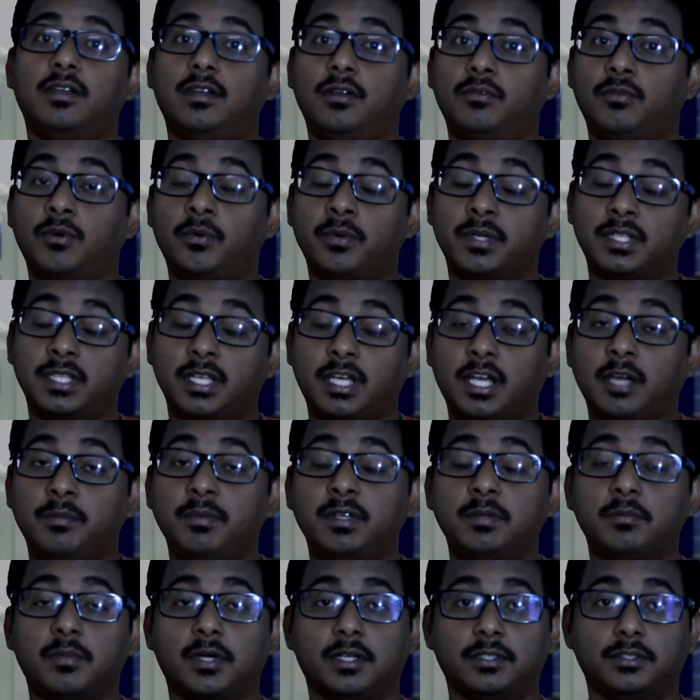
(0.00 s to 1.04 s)
over the coming
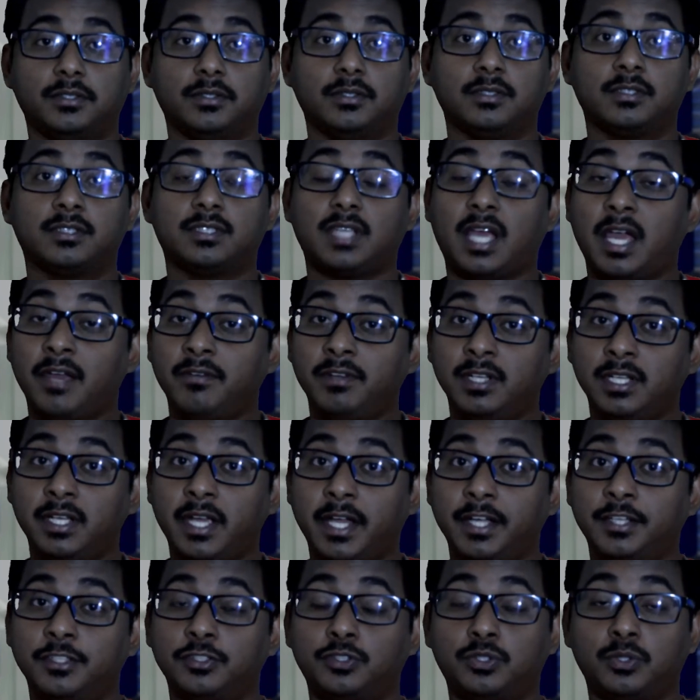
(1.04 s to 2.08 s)
modules I will
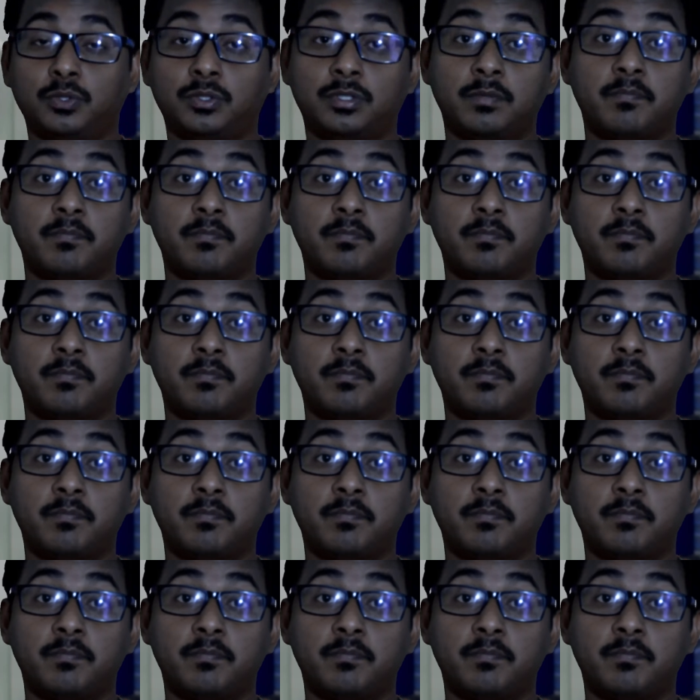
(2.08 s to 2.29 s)
guide you through the